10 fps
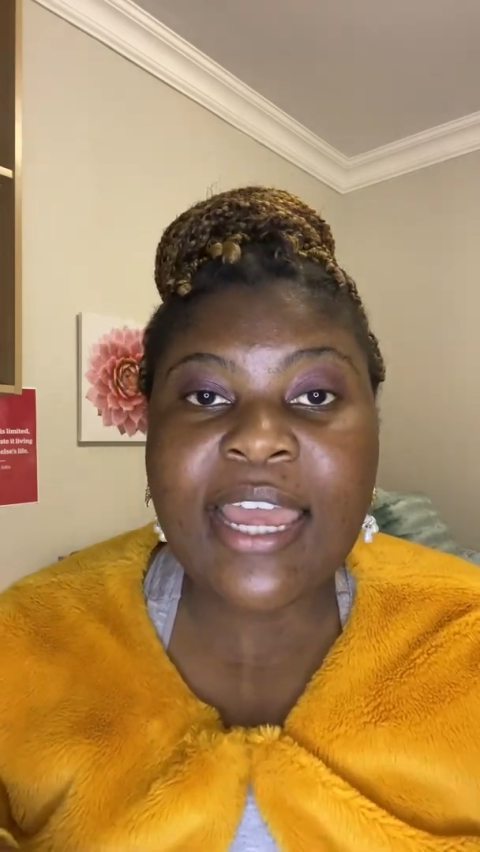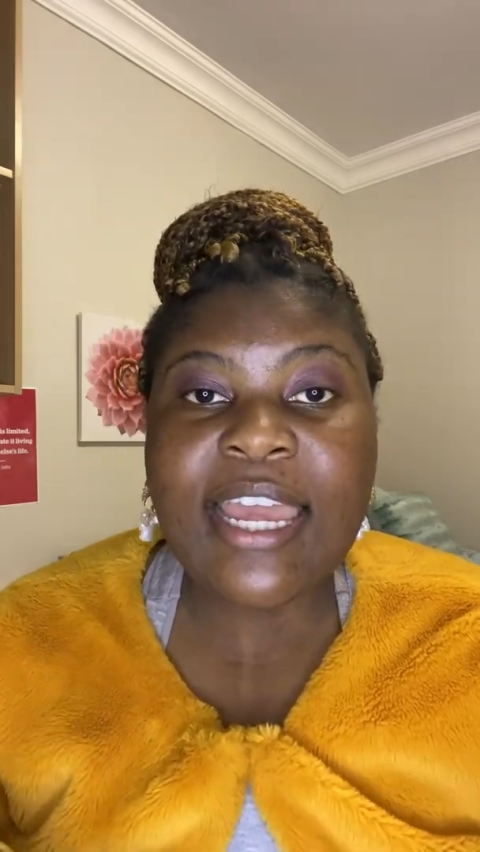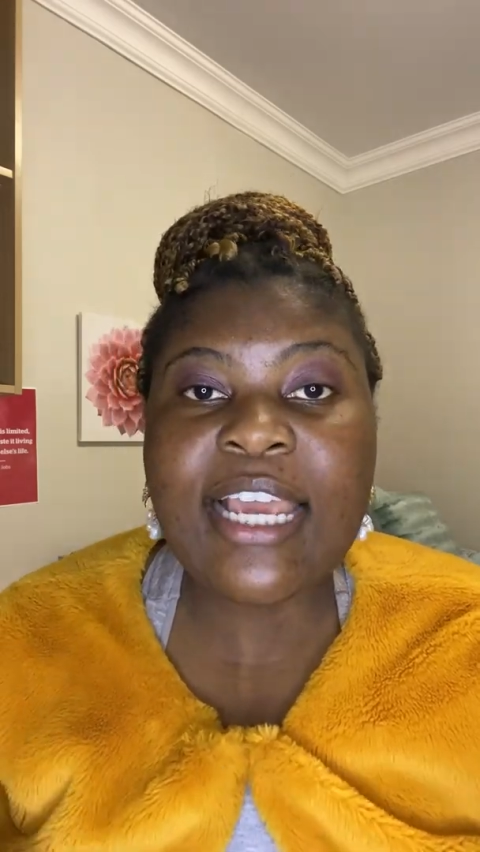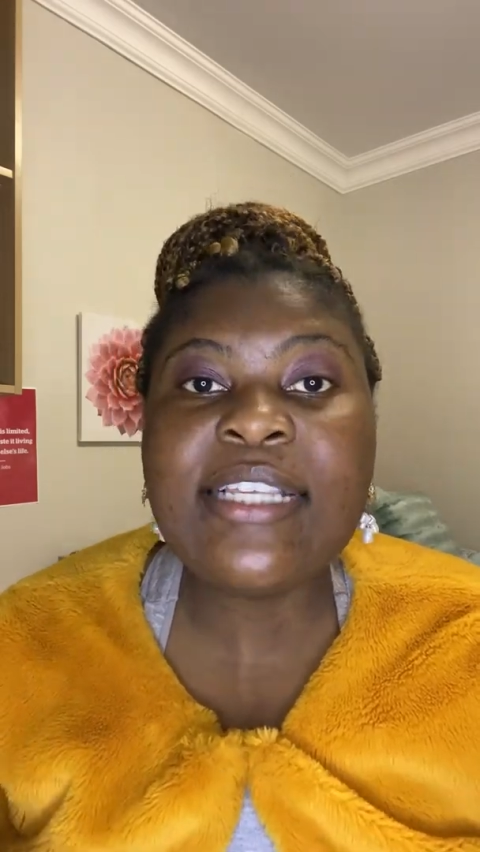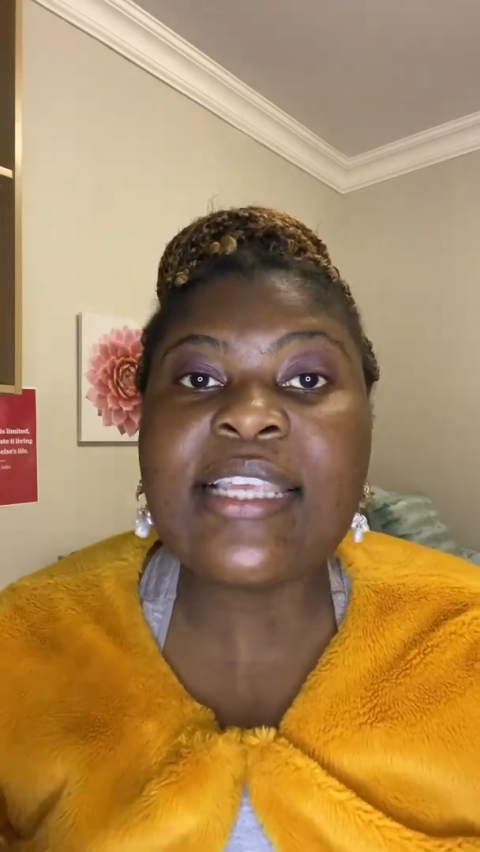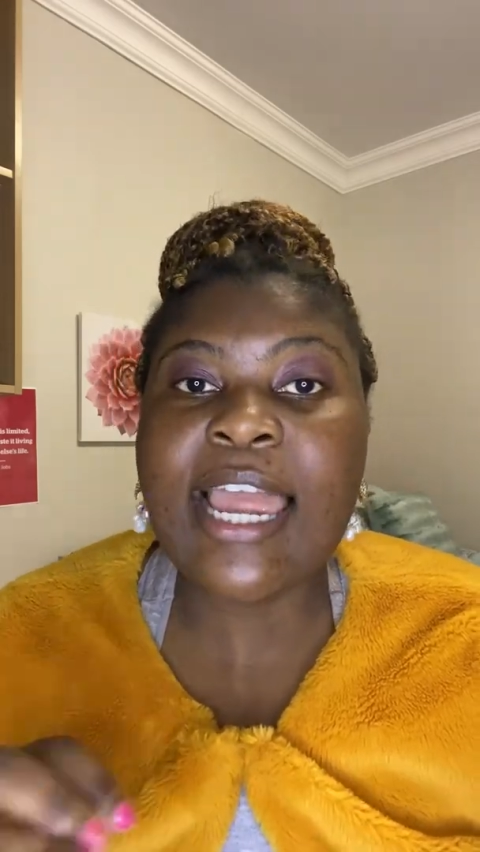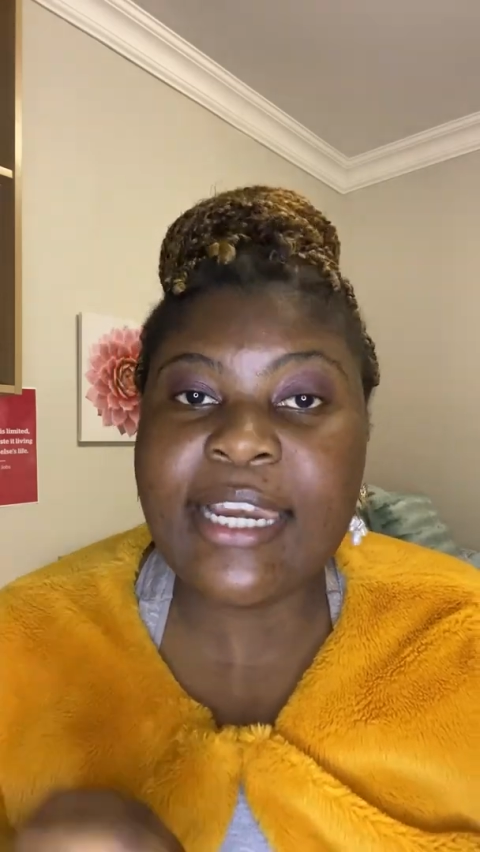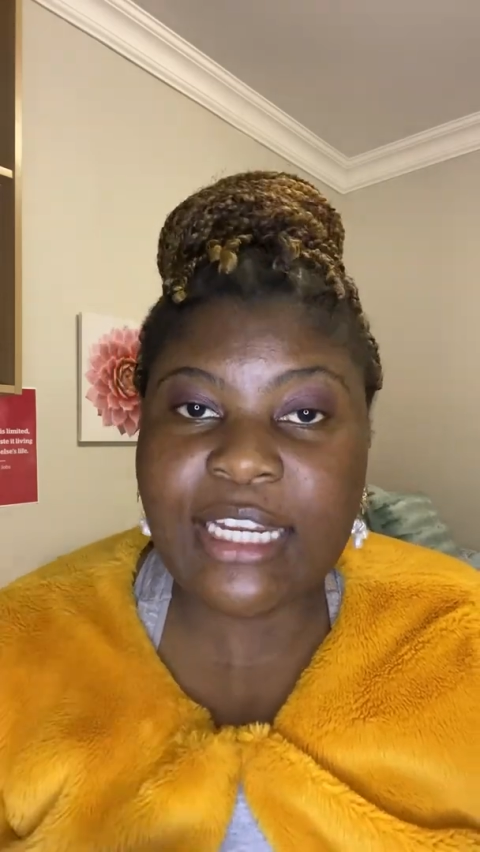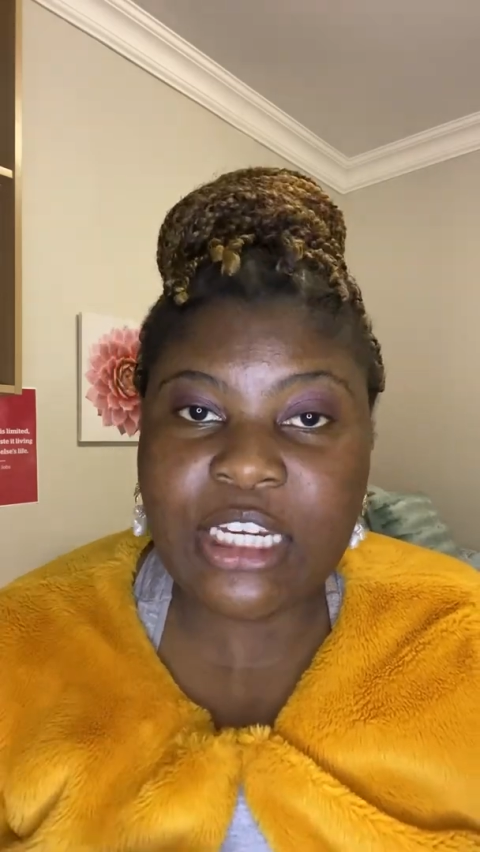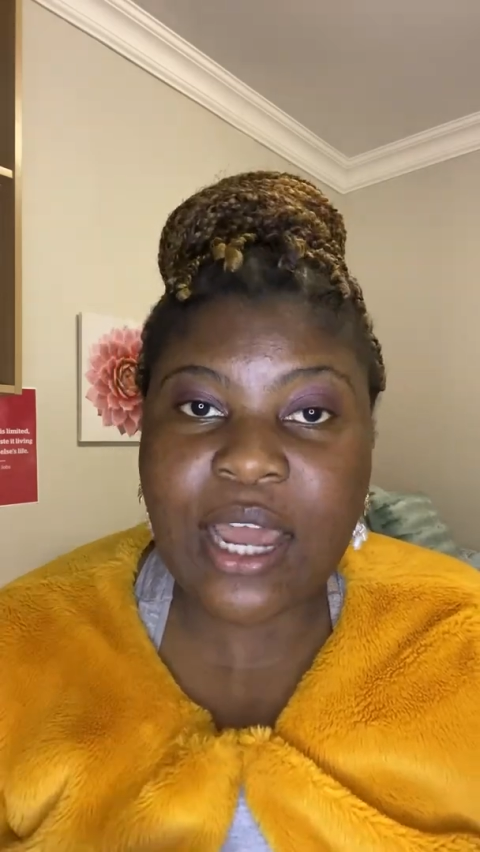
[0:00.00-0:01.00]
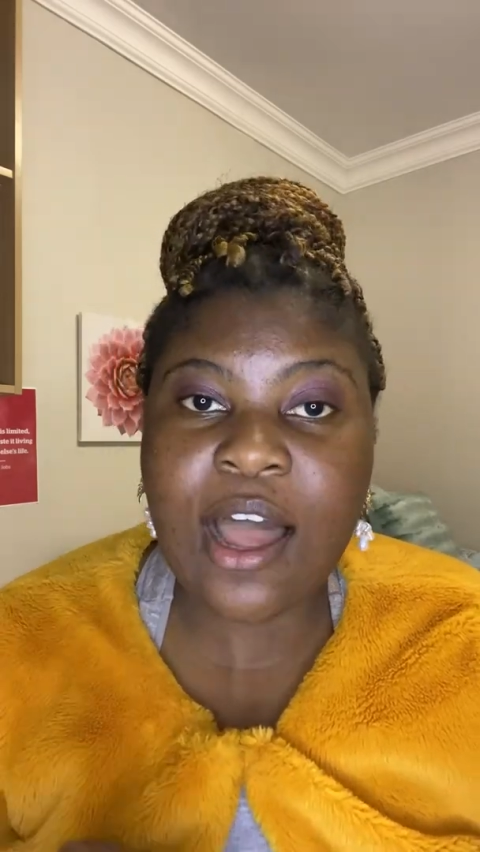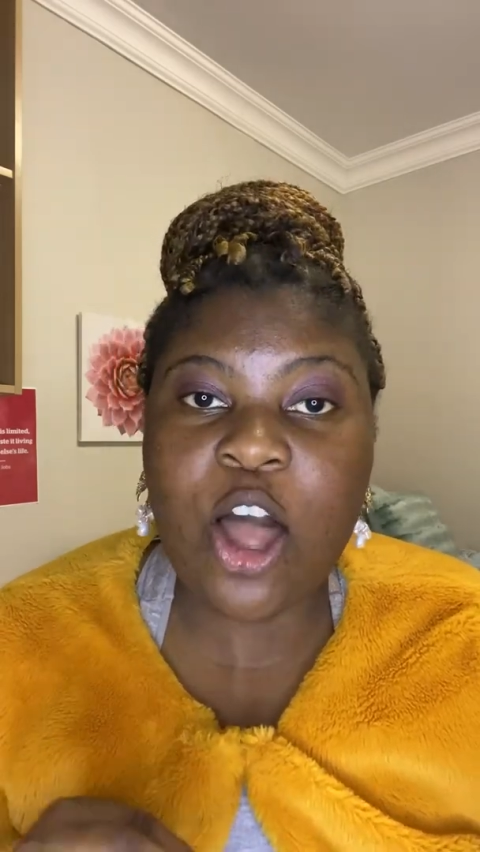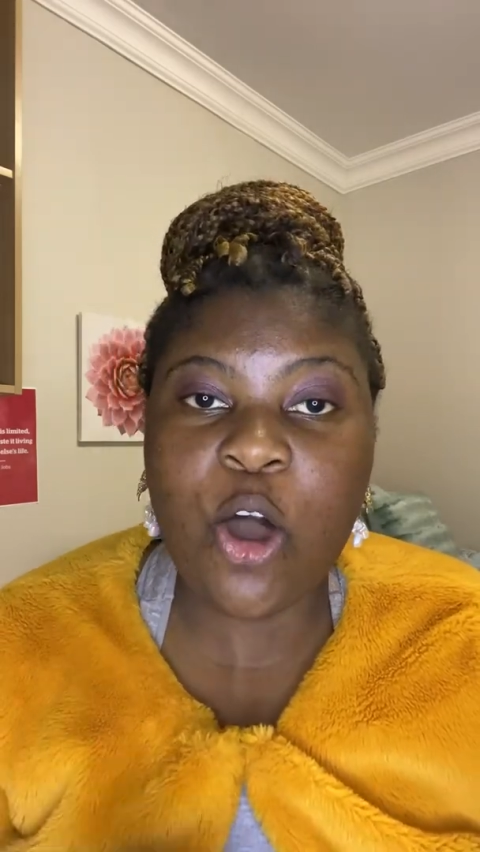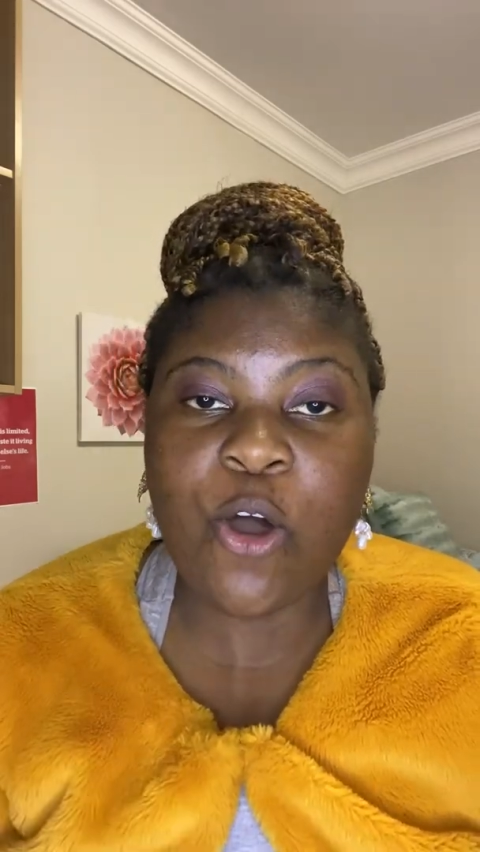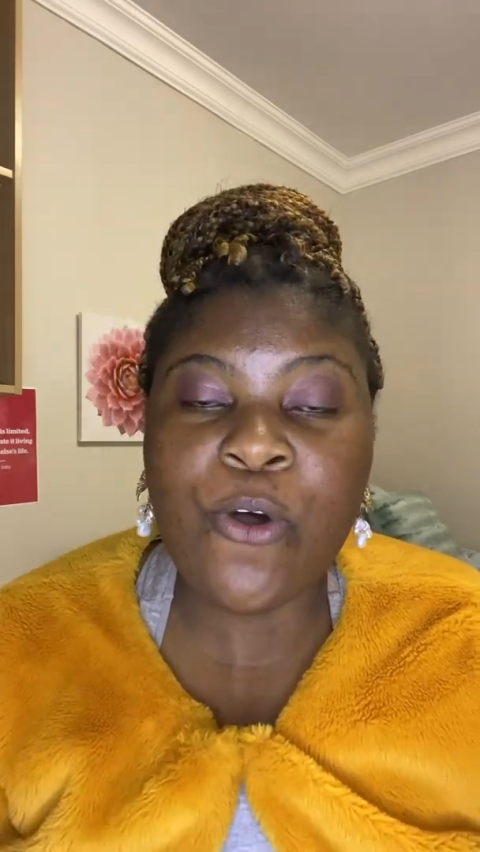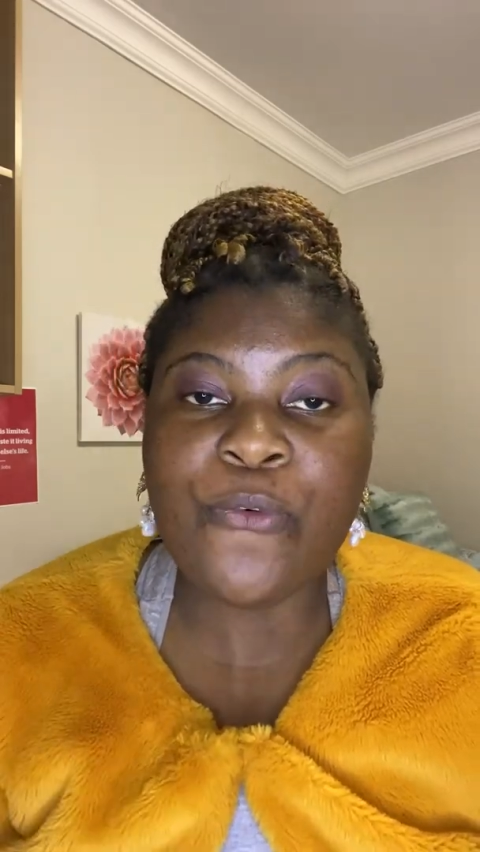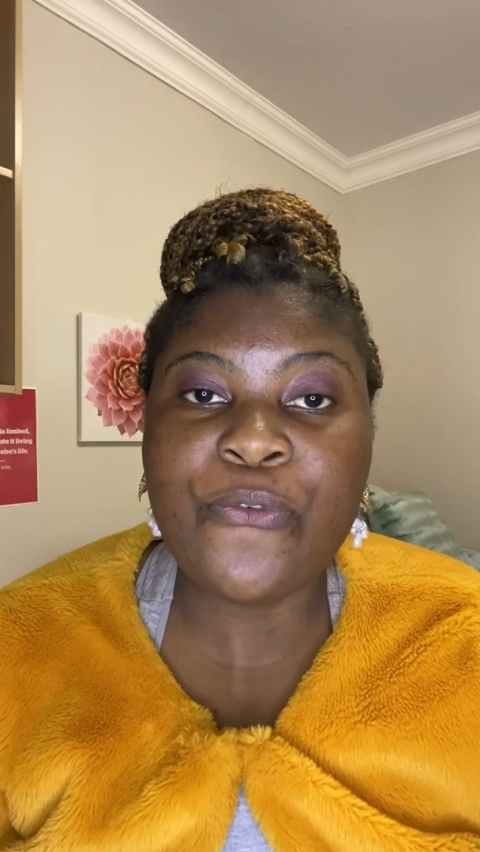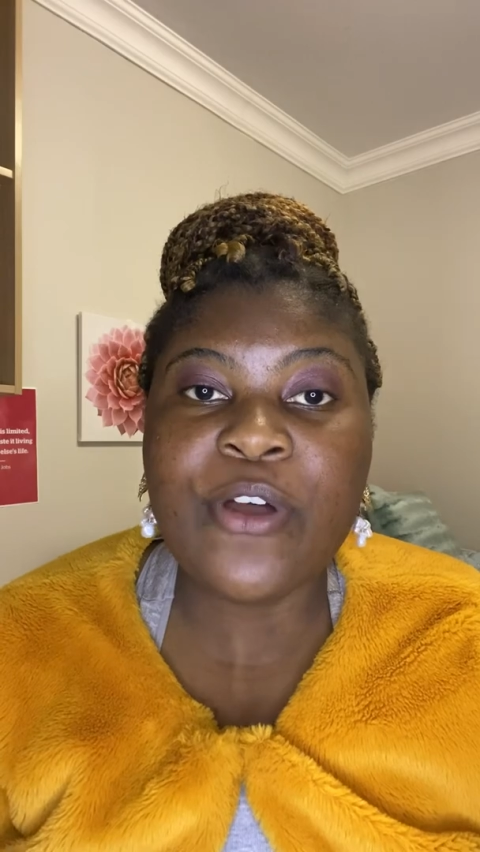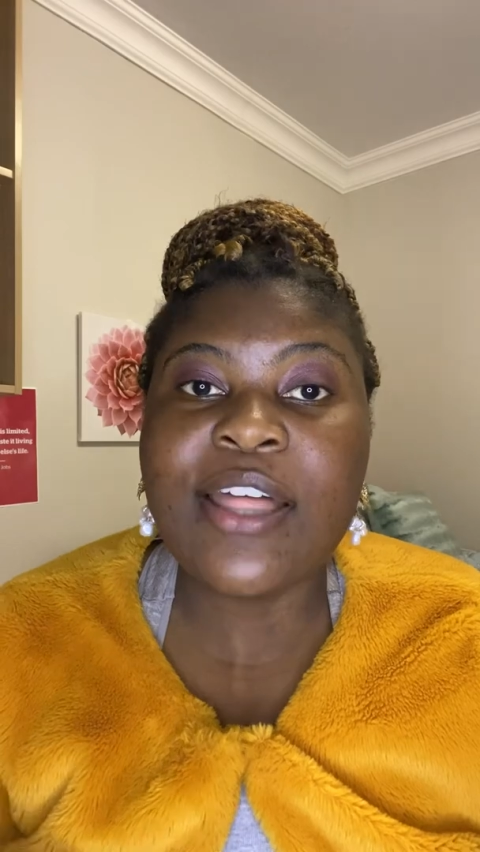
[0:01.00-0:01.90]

is a leader of